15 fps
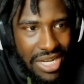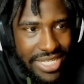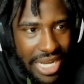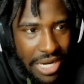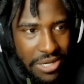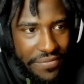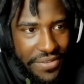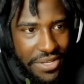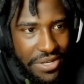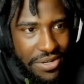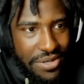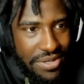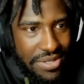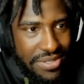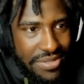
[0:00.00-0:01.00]
Down the
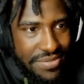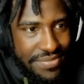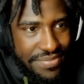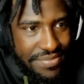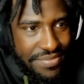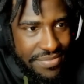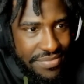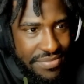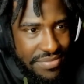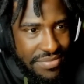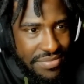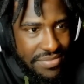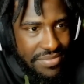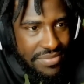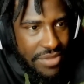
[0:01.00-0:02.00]
field.
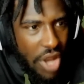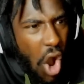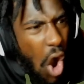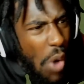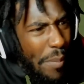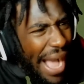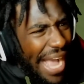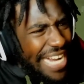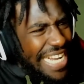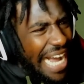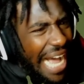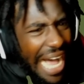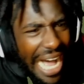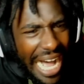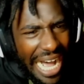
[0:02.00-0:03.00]
Oh my
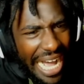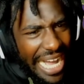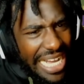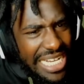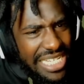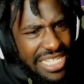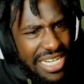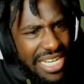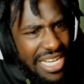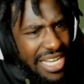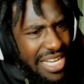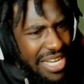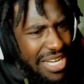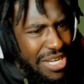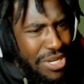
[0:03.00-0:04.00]
gosh!
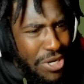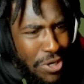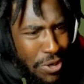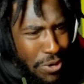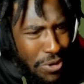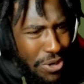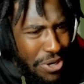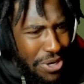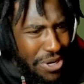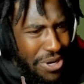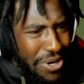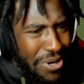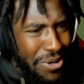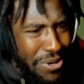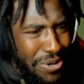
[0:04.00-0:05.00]
Floats it.
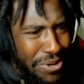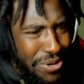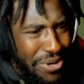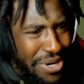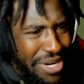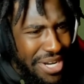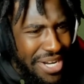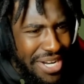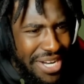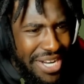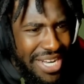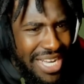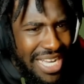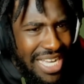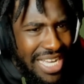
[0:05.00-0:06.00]
Caught.
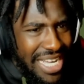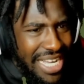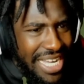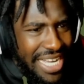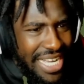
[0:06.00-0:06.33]
Jefferson.